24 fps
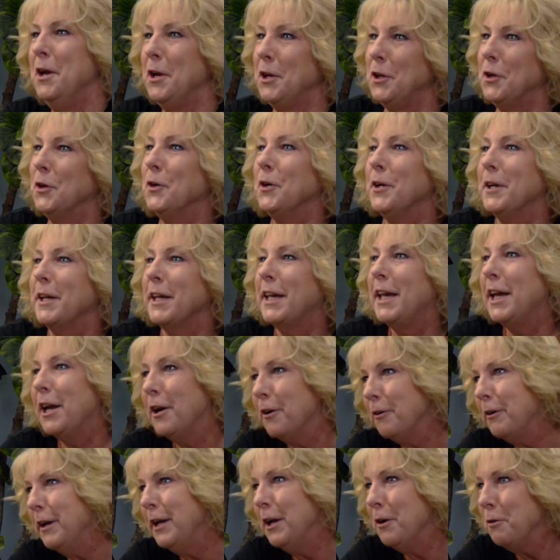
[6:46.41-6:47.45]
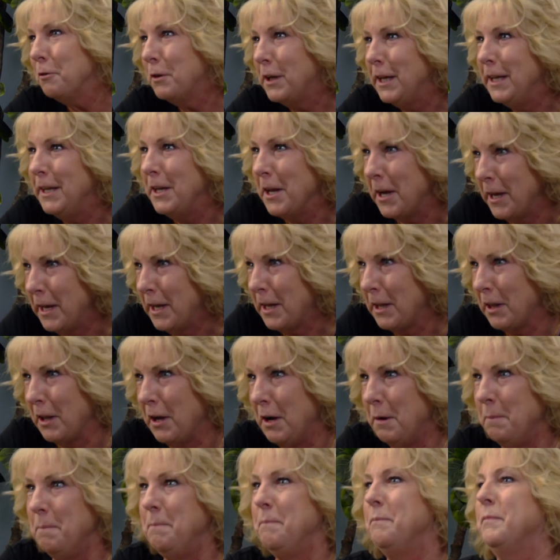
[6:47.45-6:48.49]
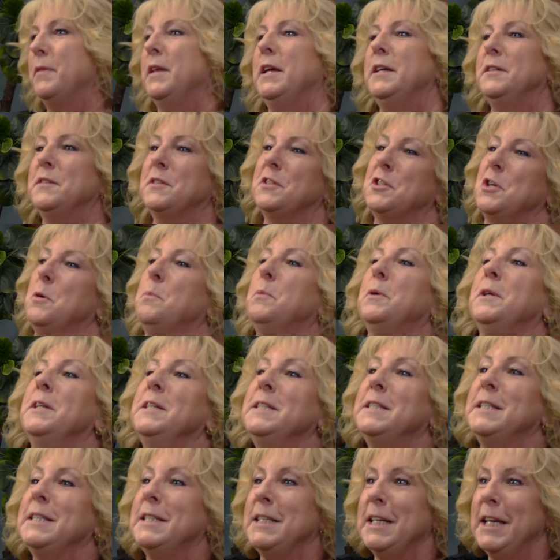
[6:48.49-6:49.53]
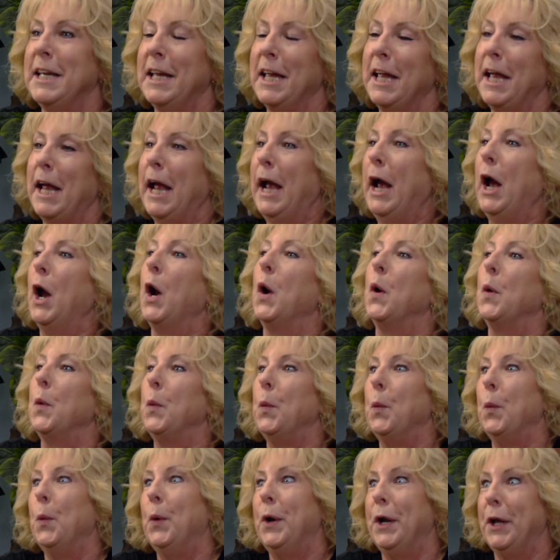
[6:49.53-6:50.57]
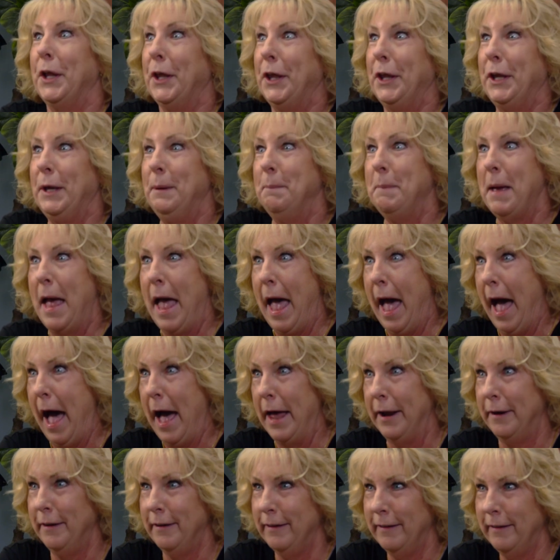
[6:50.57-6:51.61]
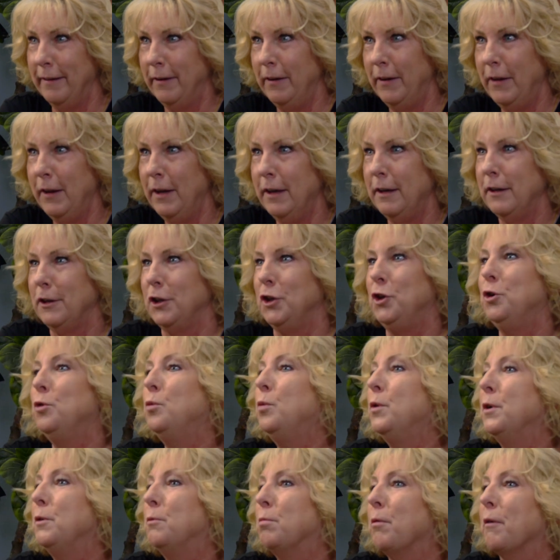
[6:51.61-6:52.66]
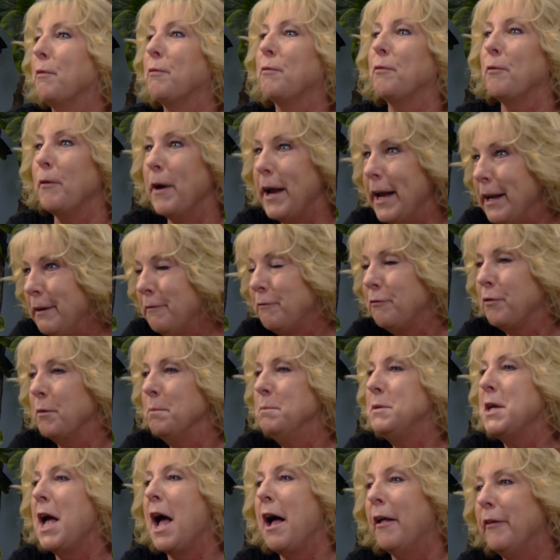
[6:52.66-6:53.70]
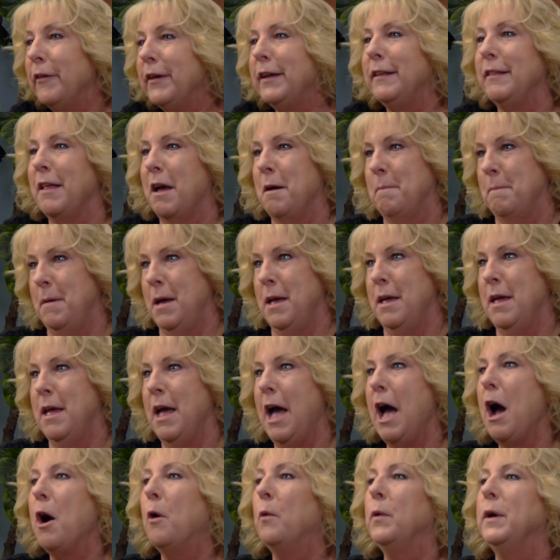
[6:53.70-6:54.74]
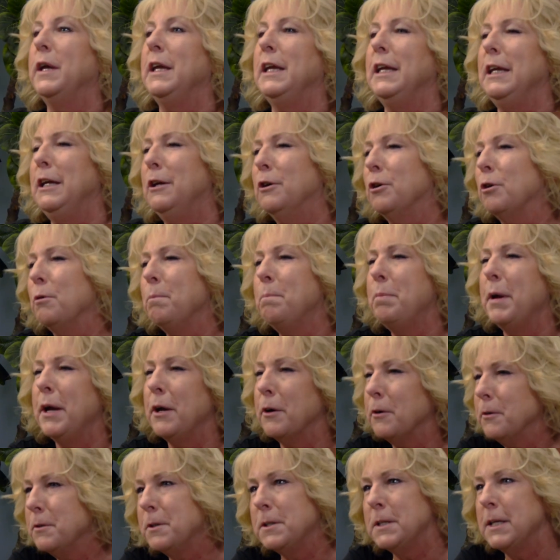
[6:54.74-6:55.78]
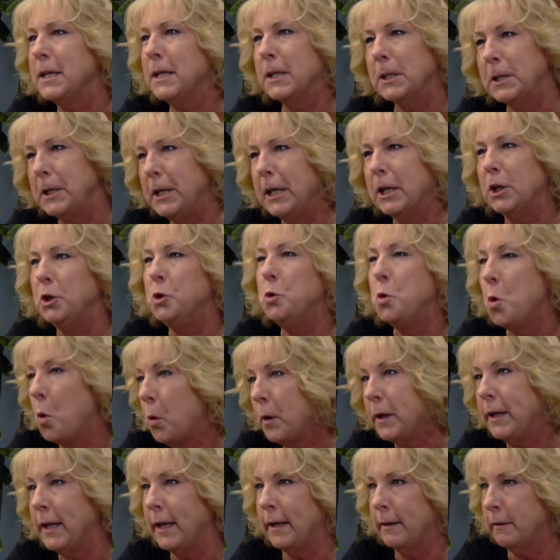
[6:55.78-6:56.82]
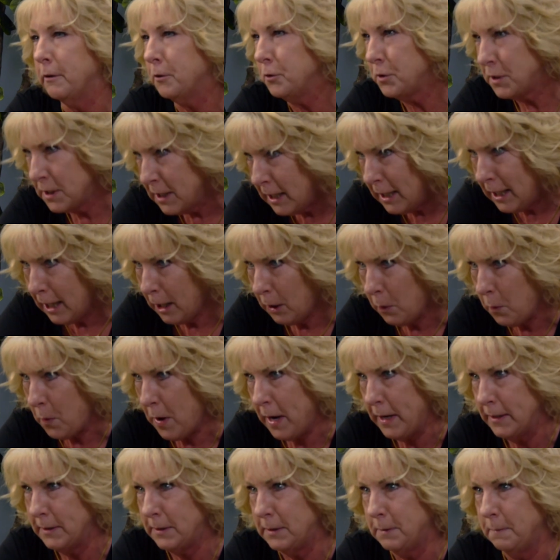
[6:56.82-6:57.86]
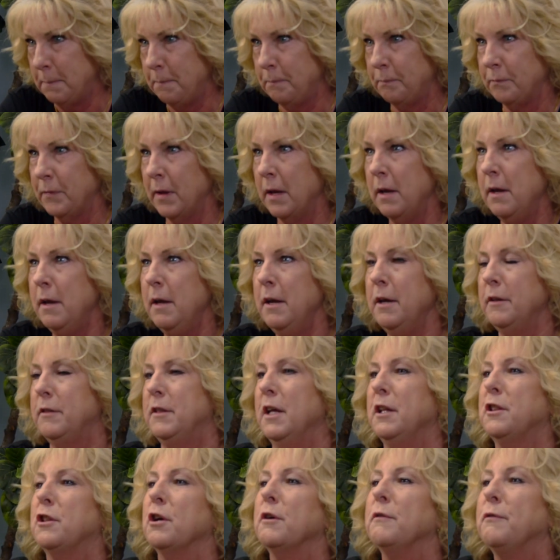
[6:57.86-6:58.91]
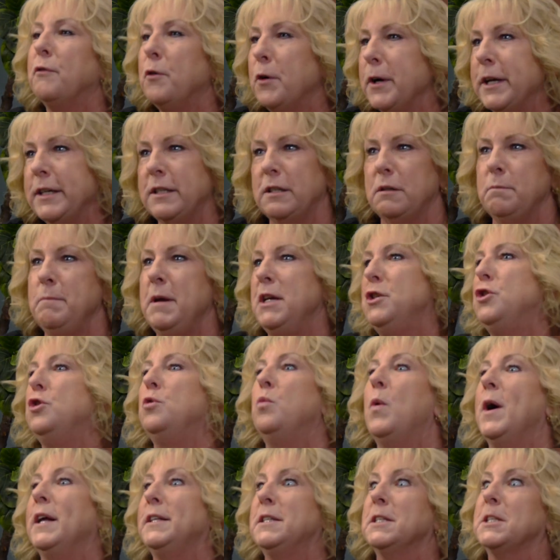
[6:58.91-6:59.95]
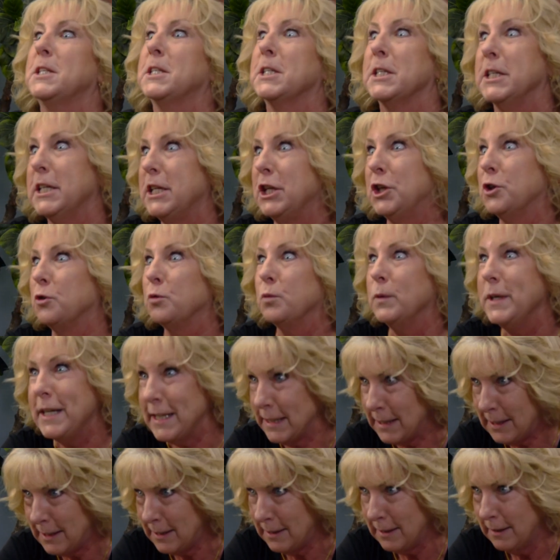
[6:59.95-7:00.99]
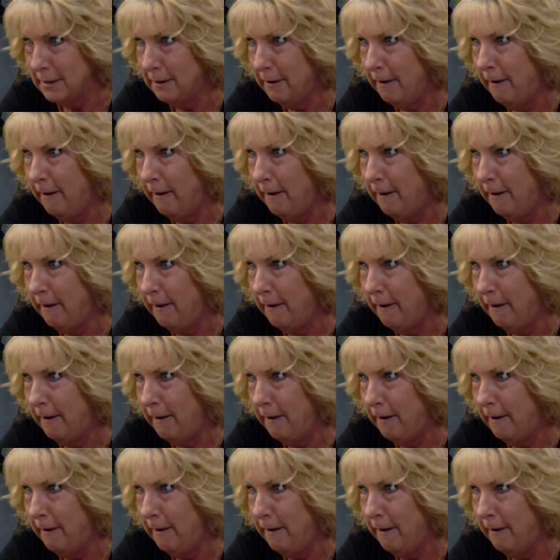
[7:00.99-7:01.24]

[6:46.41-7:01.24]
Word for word: you're at a karaoke nightclub and someone is singing really bad, you would refrain from telling them how ear piercingly annoying their singing was, that their voice made you want to slit your wrists.